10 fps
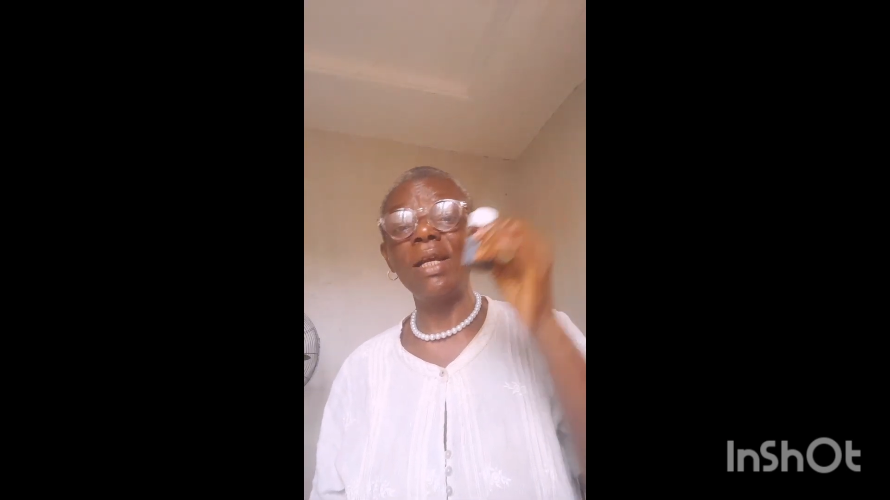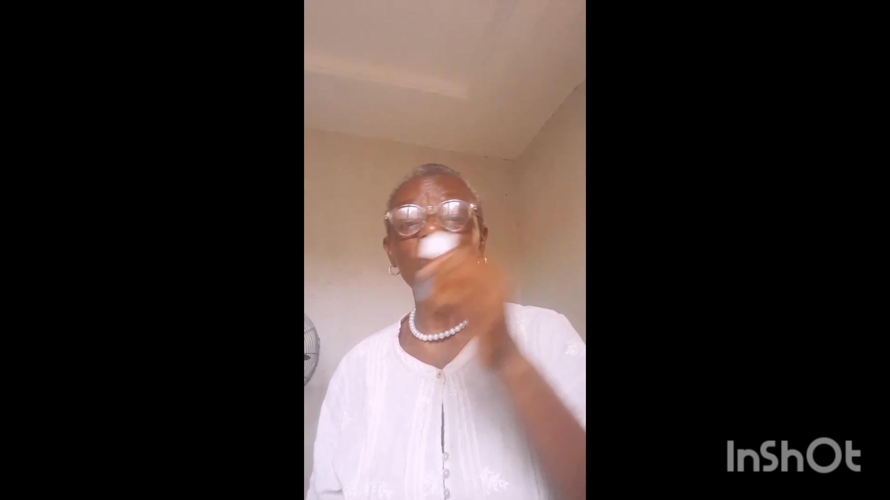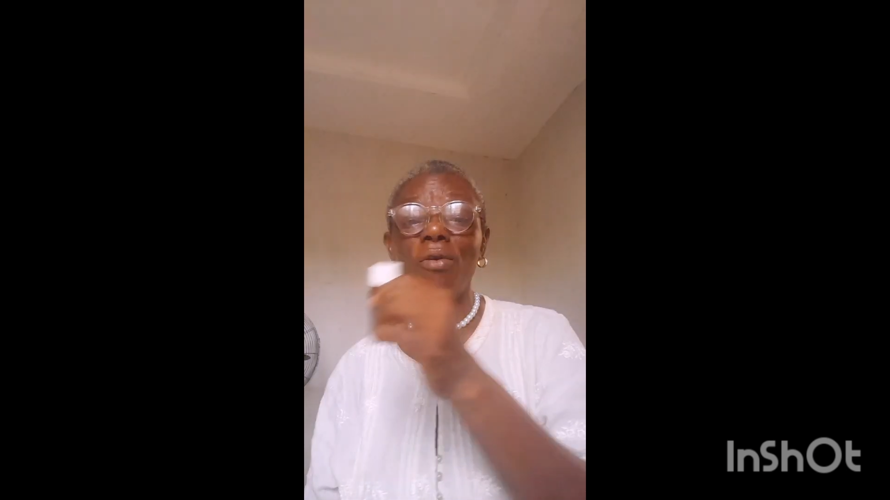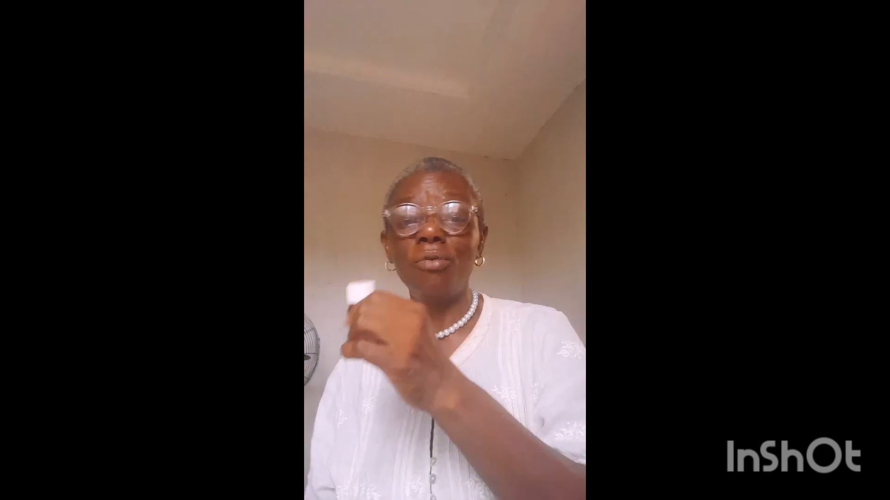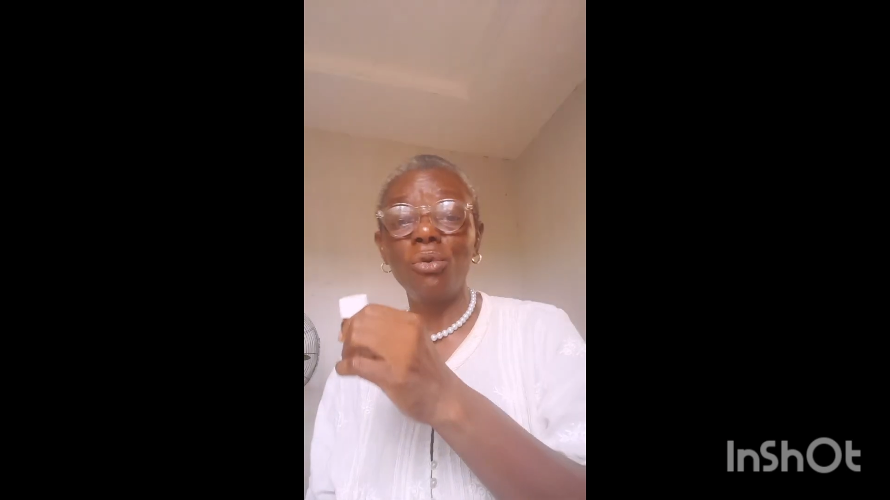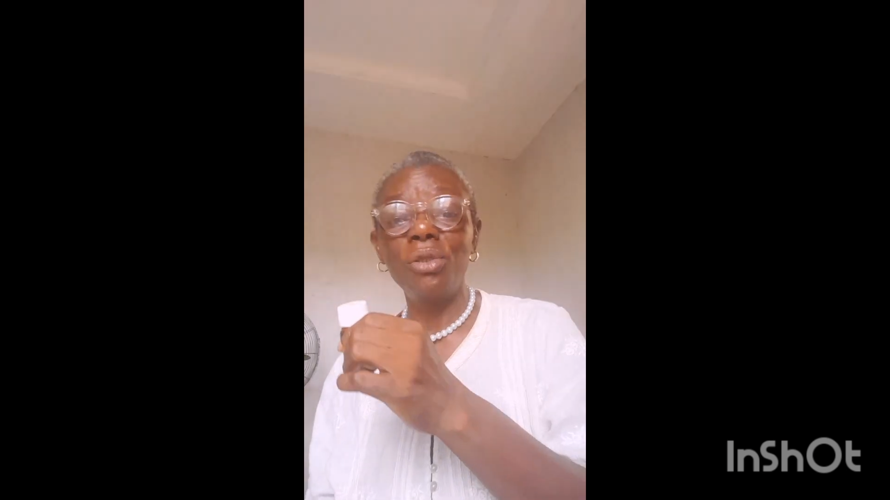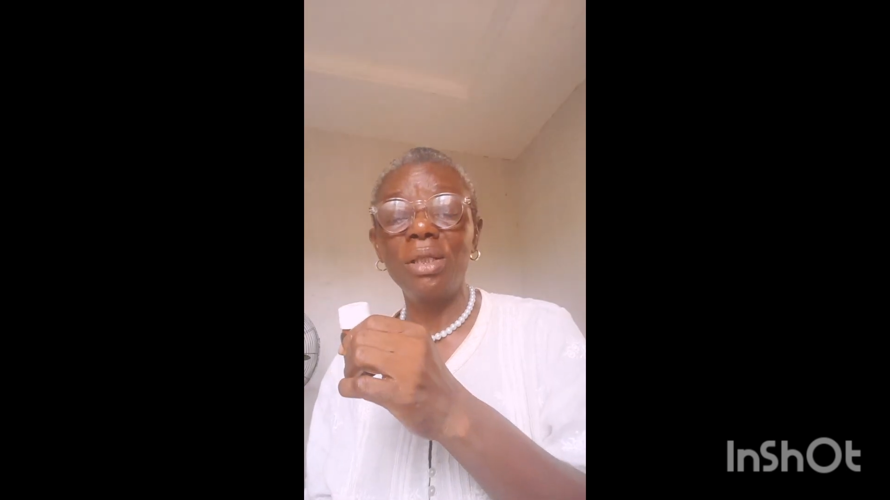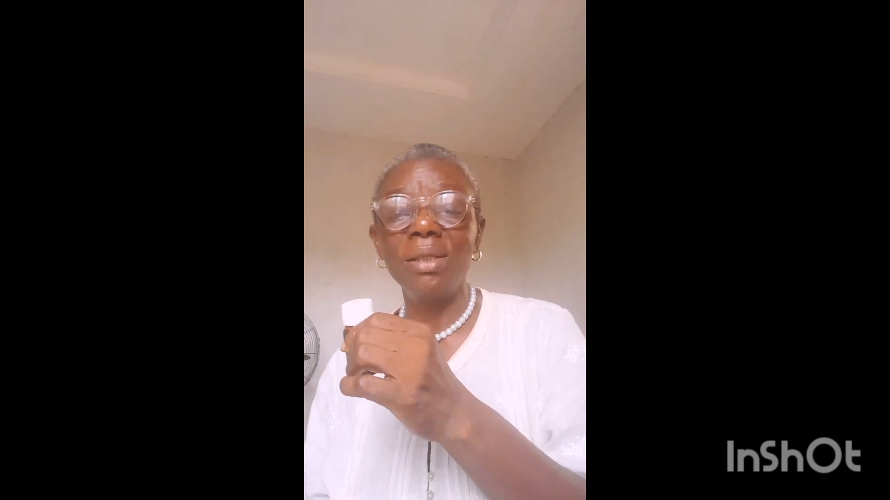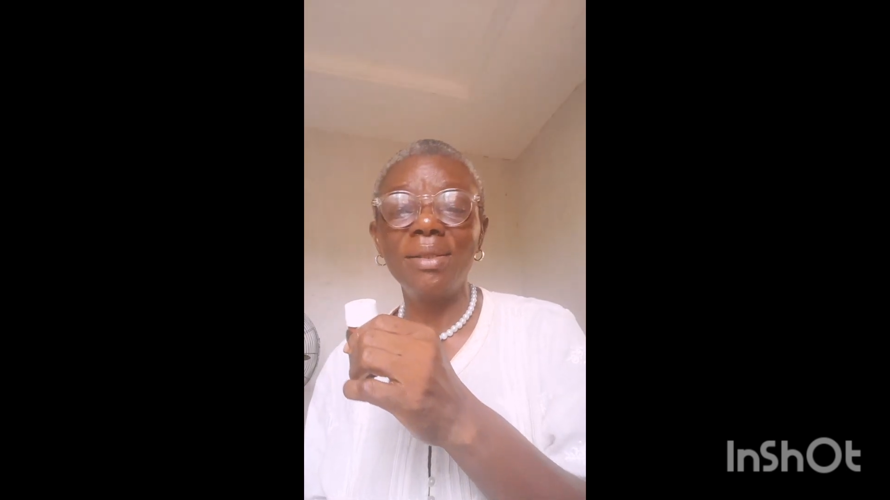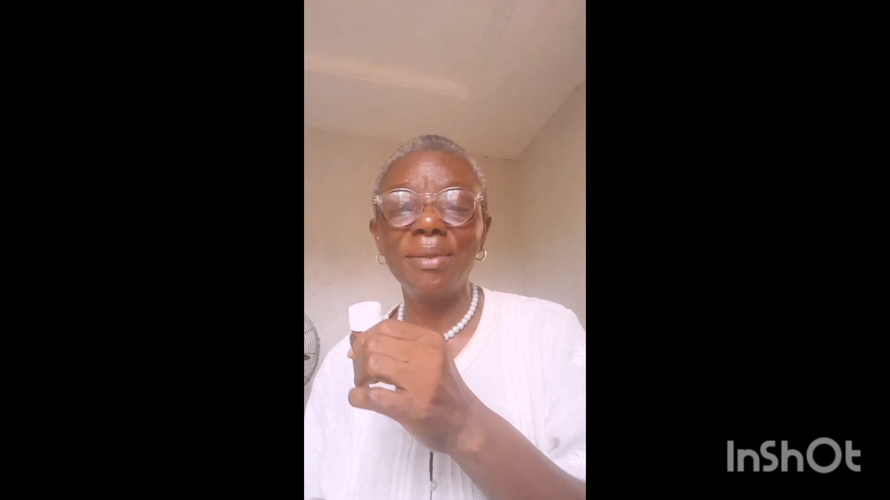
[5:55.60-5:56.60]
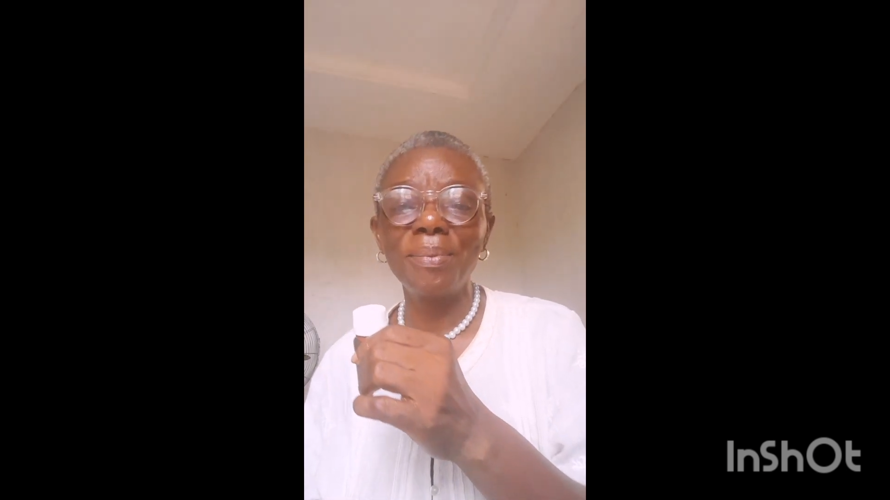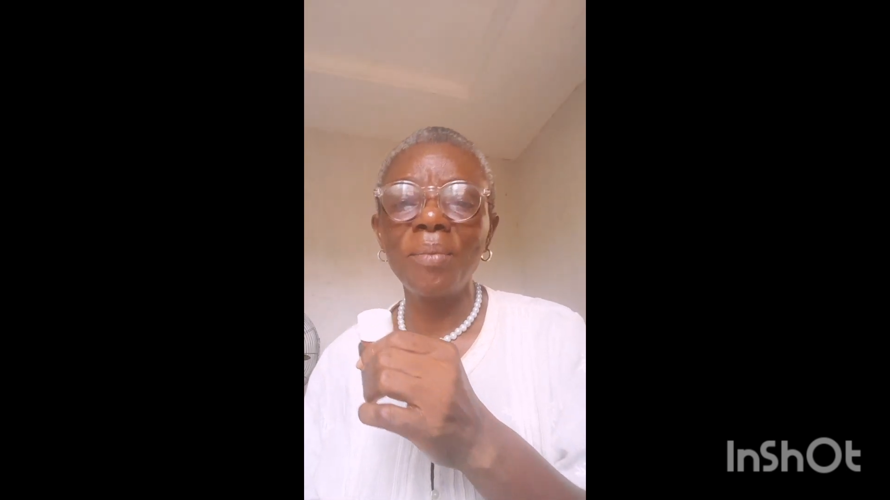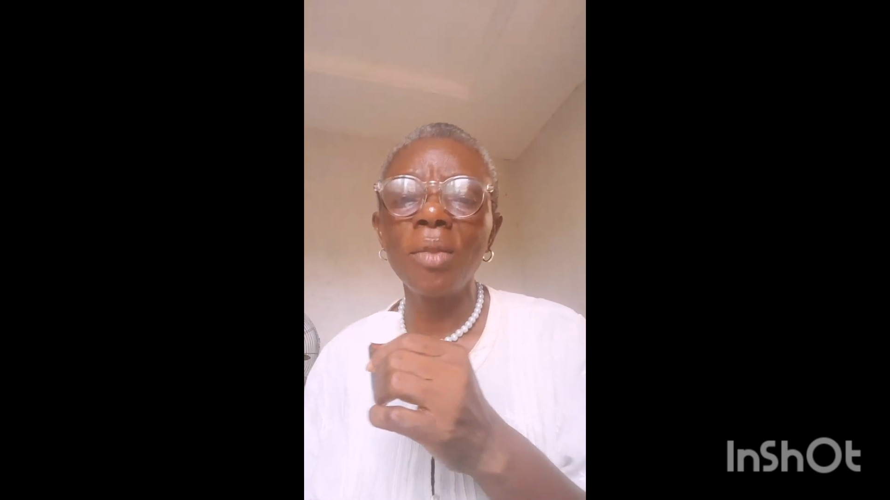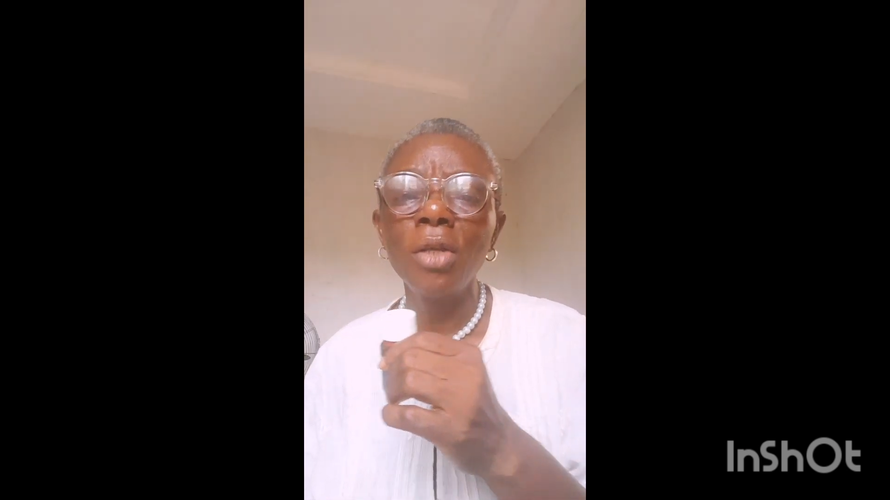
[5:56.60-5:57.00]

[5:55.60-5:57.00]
any of those things,